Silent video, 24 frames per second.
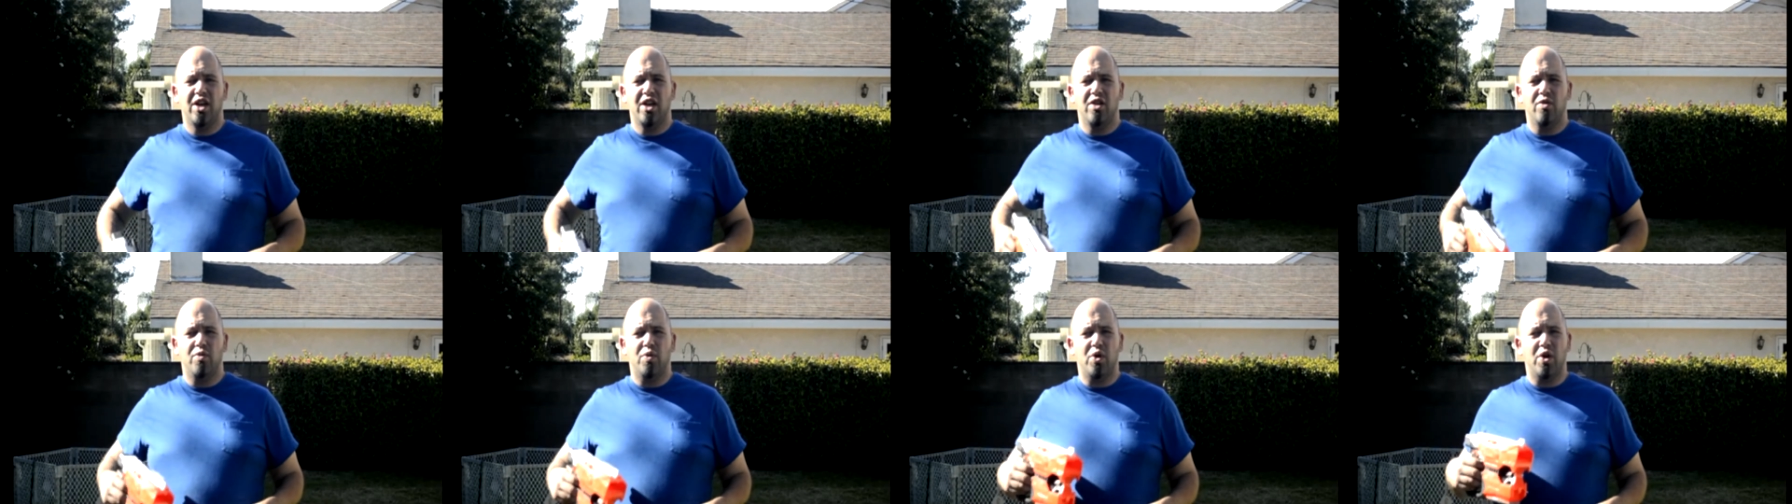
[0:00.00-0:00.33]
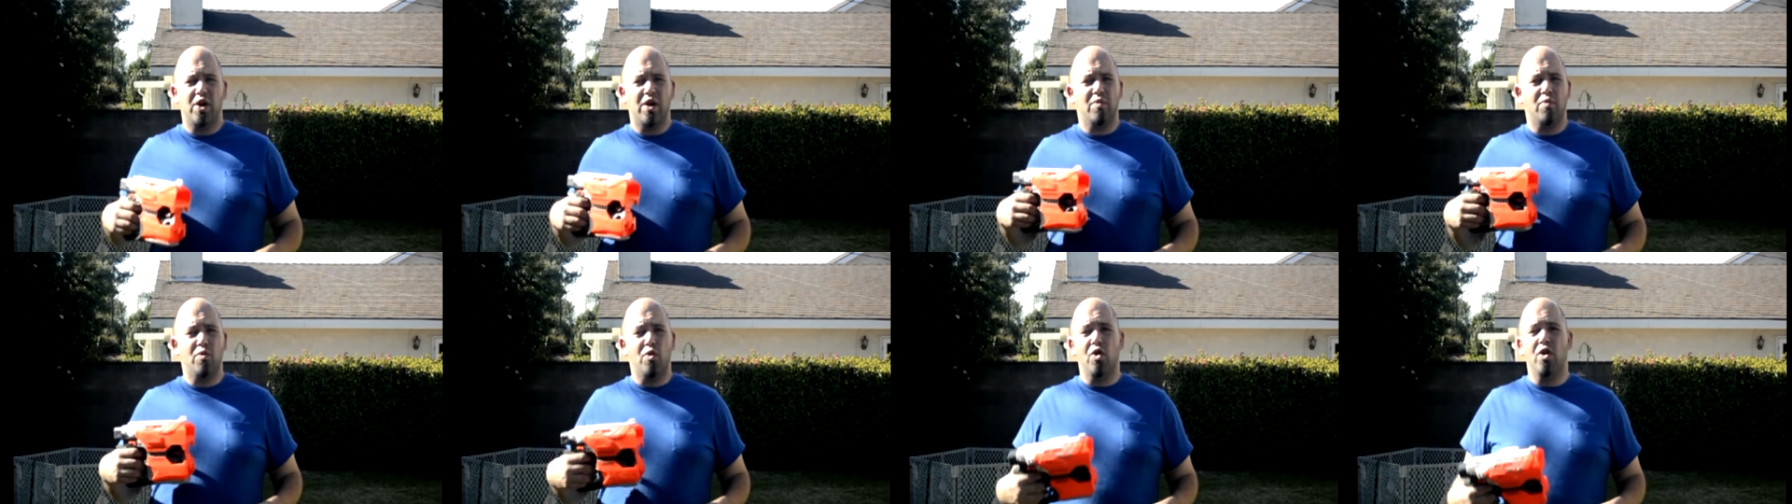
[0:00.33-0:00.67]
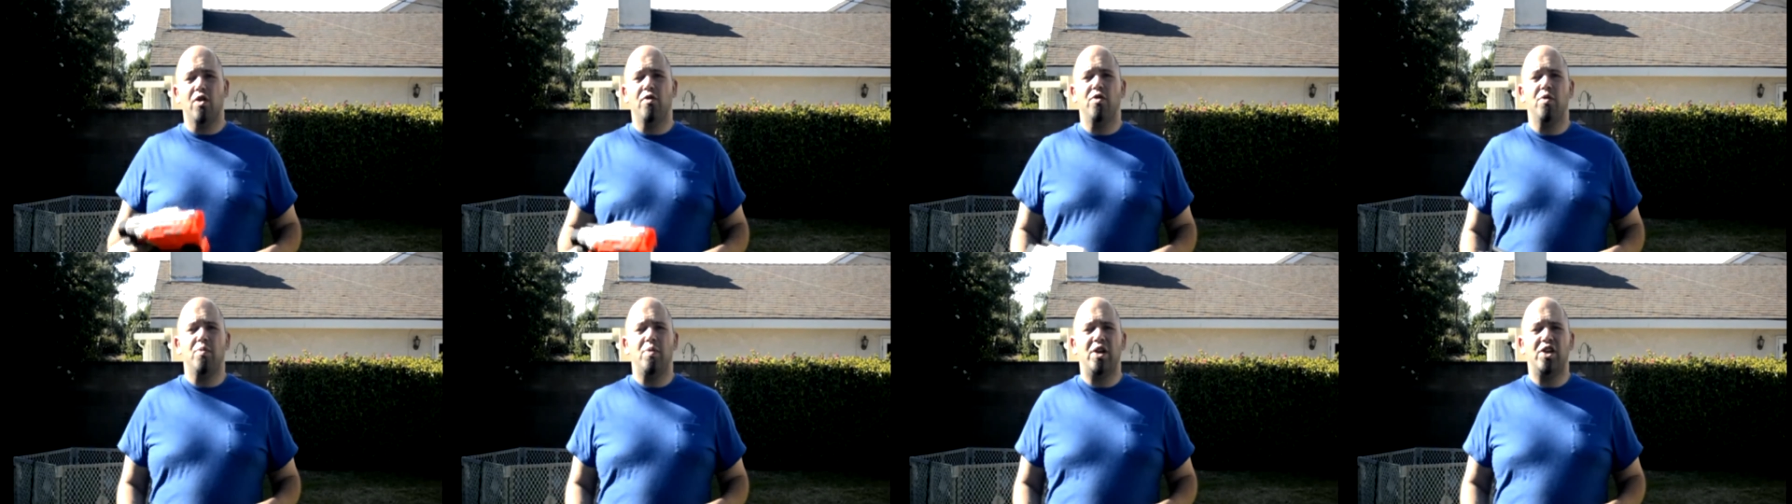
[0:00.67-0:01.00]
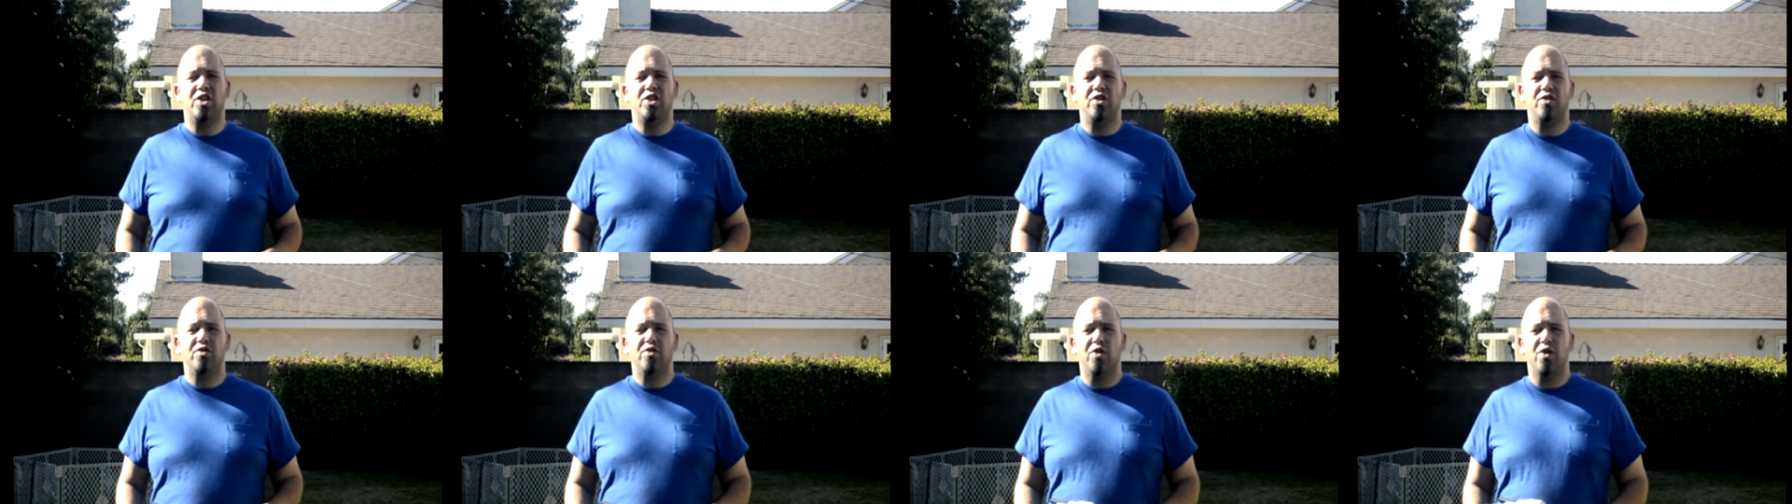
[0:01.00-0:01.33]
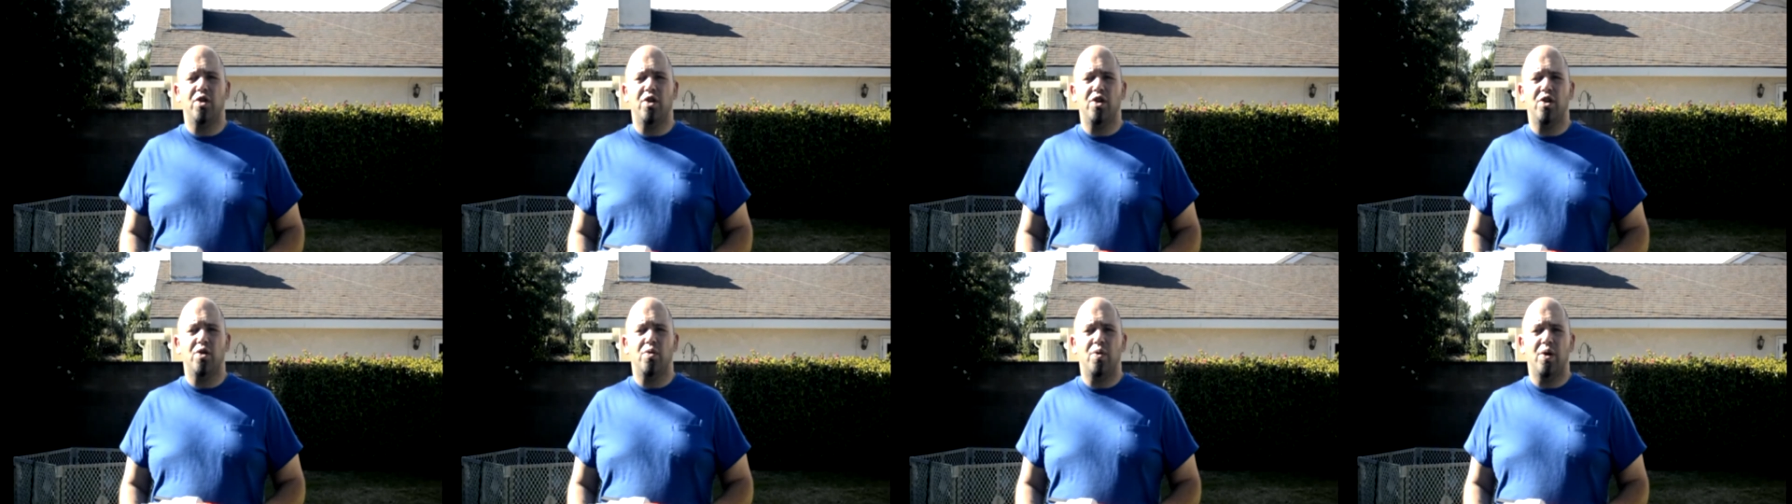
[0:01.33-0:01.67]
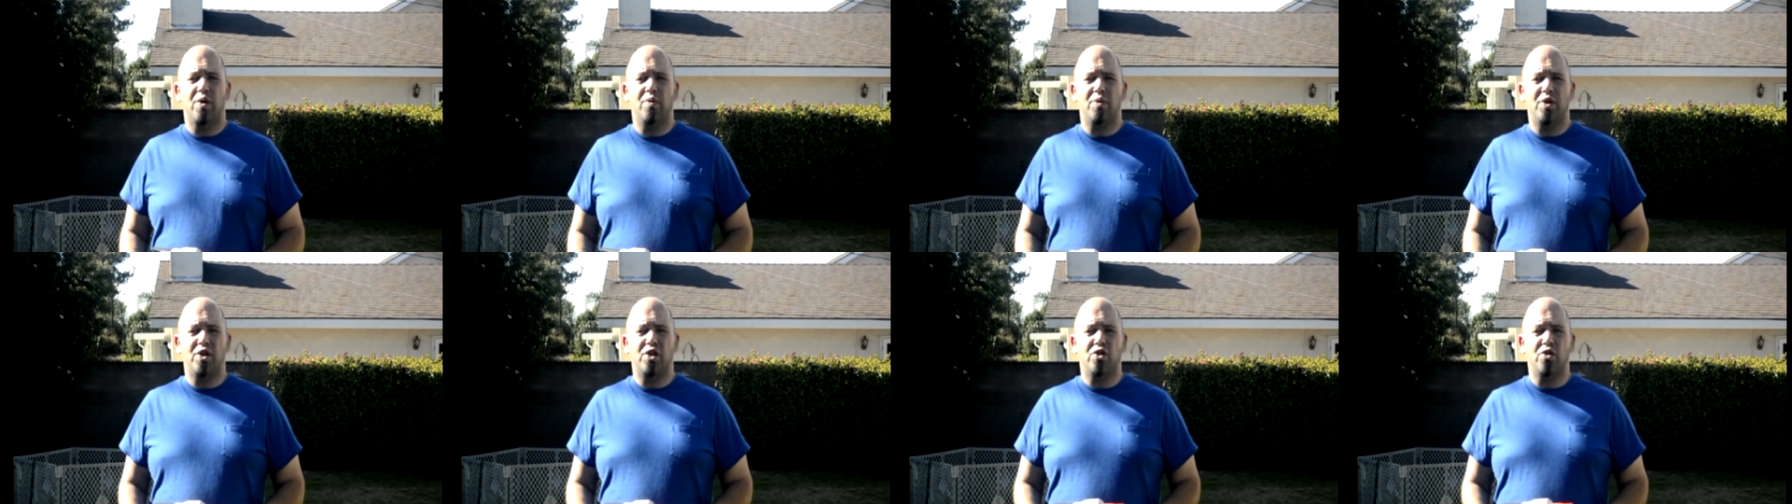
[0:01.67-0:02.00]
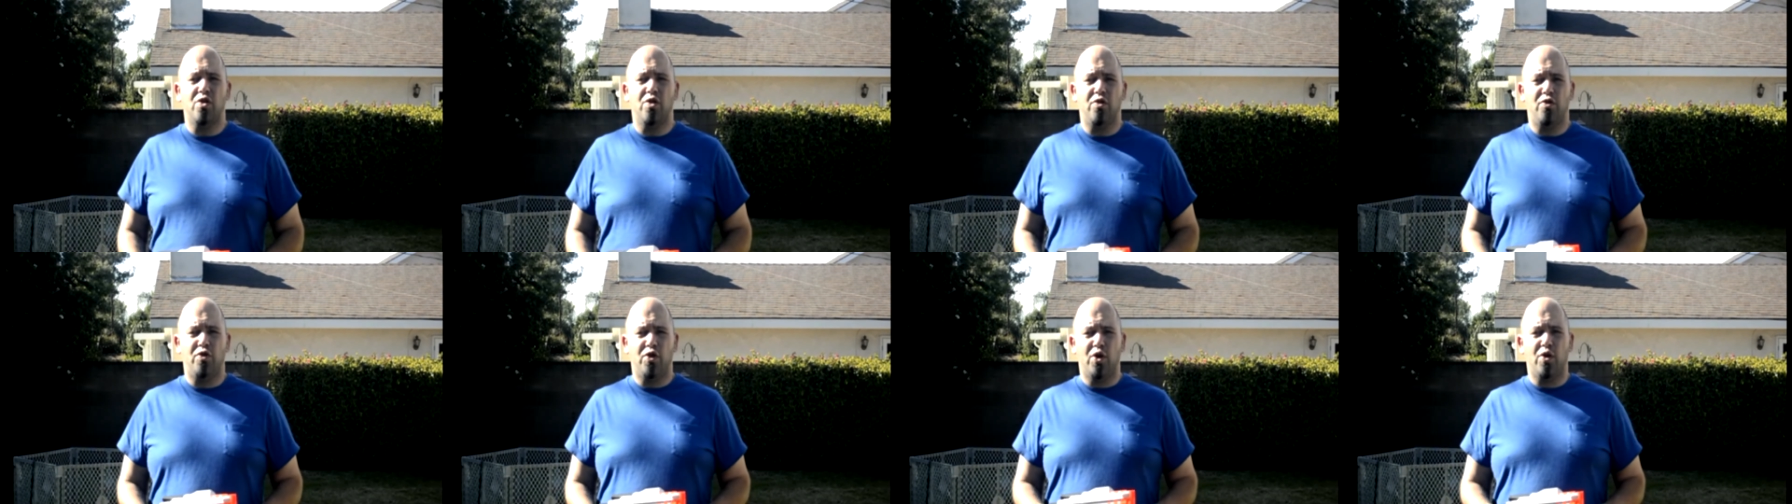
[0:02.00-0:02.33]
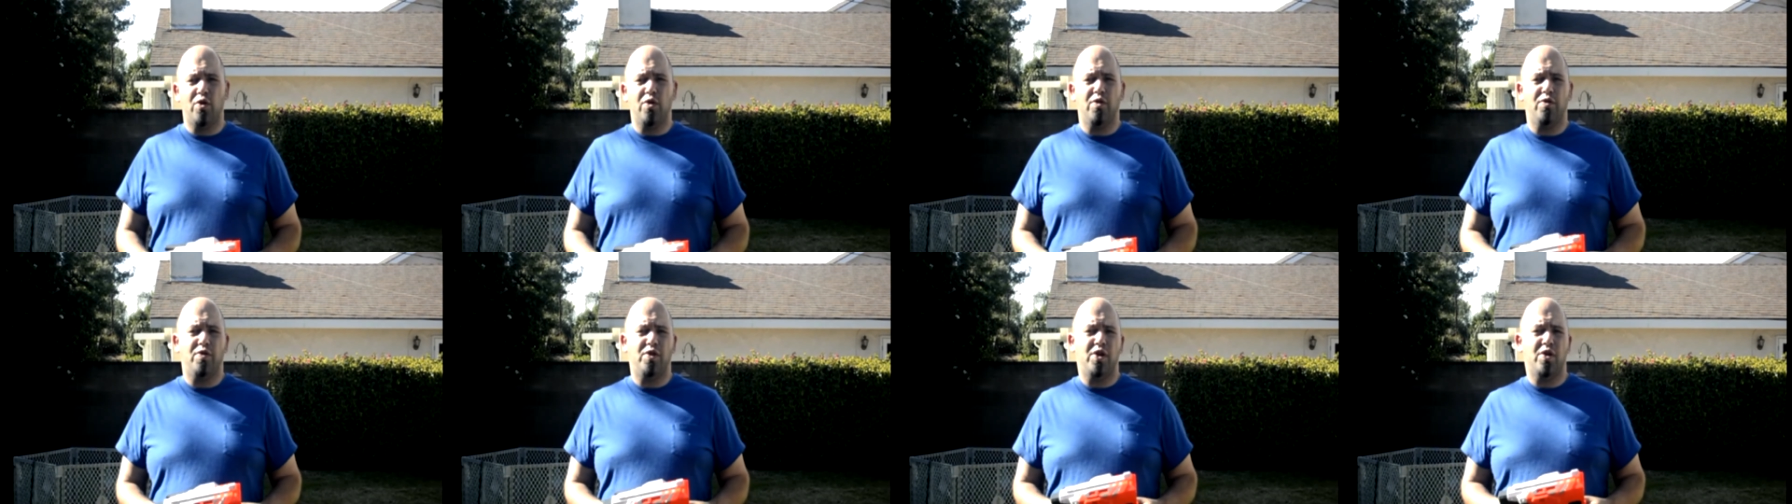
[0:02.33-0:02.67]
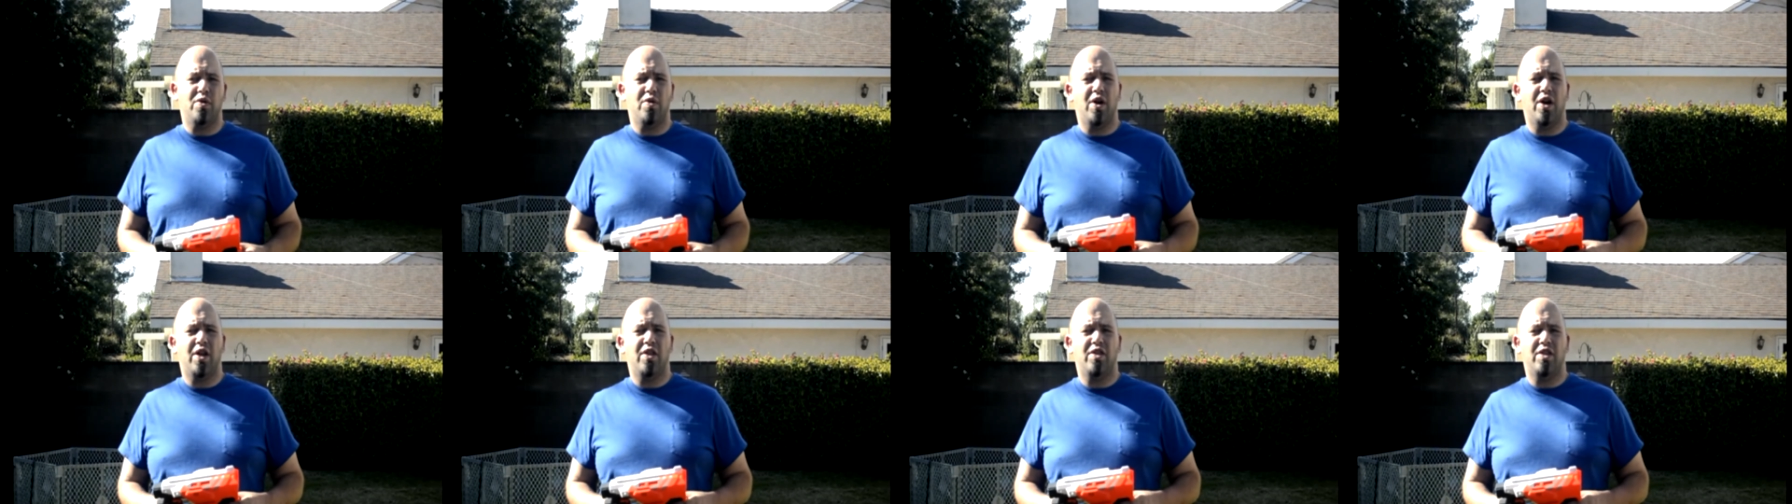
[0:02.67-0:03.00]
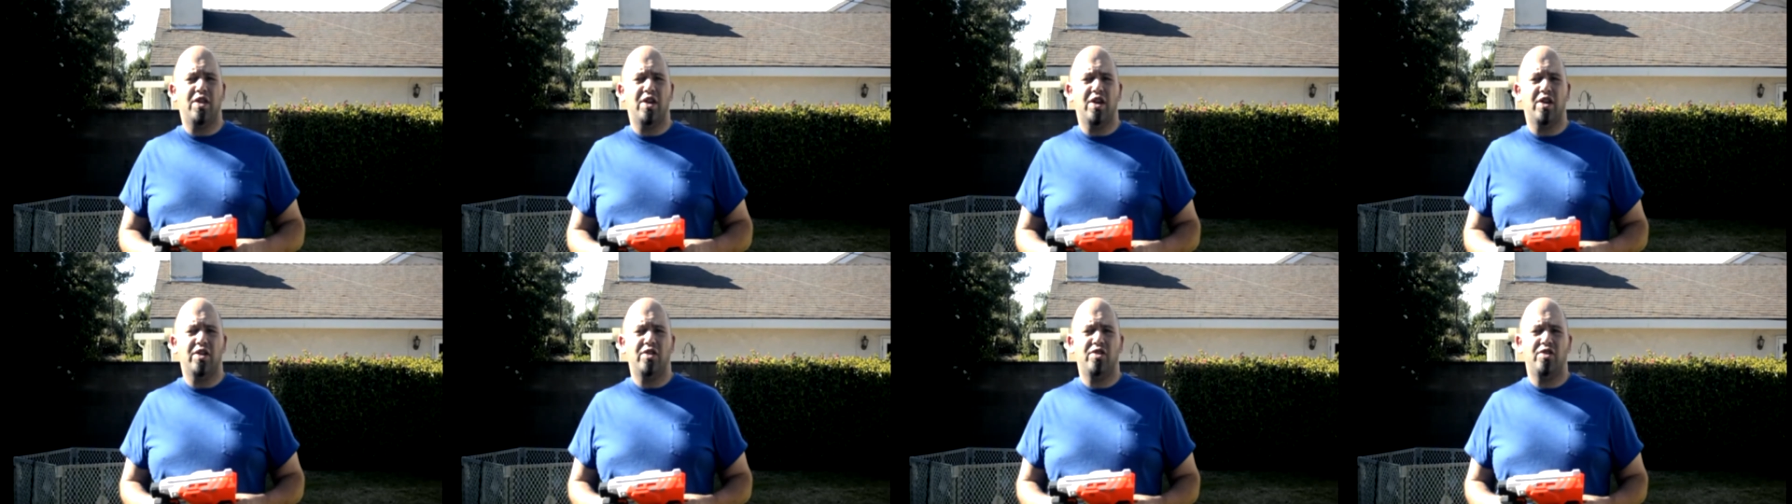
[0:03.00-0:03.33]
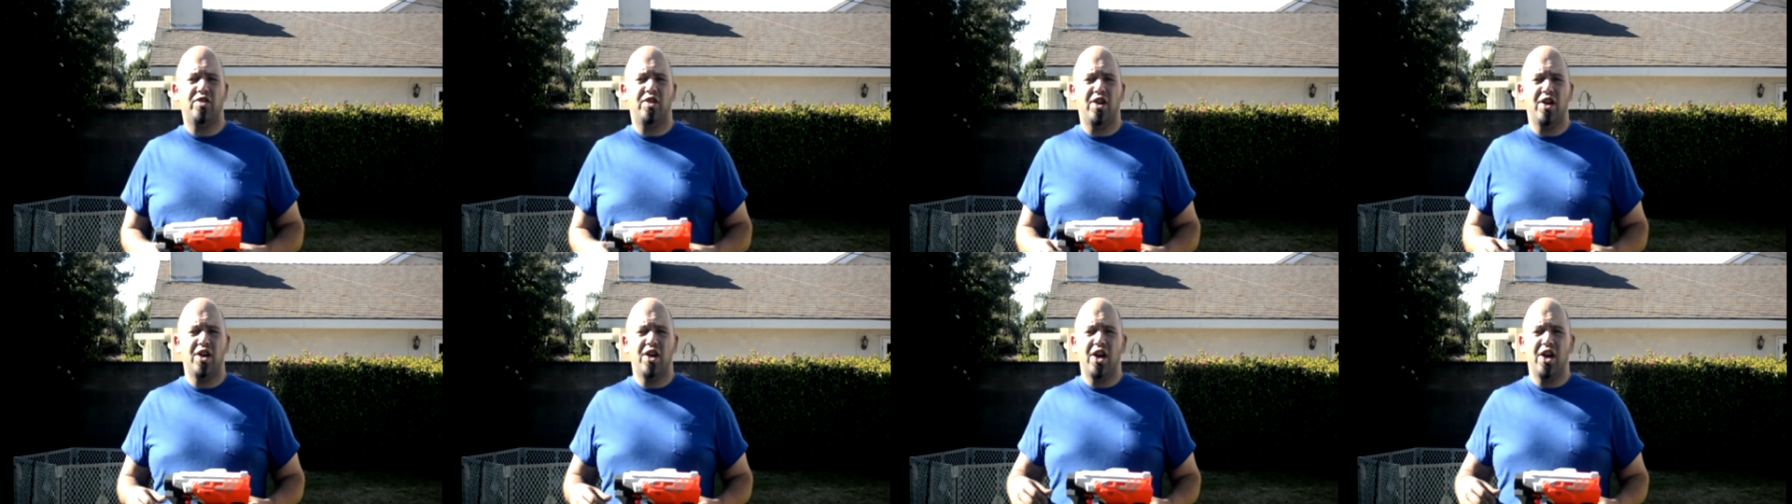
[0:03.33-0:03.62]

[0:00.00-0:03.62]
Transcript: We'll get more information for you when we do a full review on this.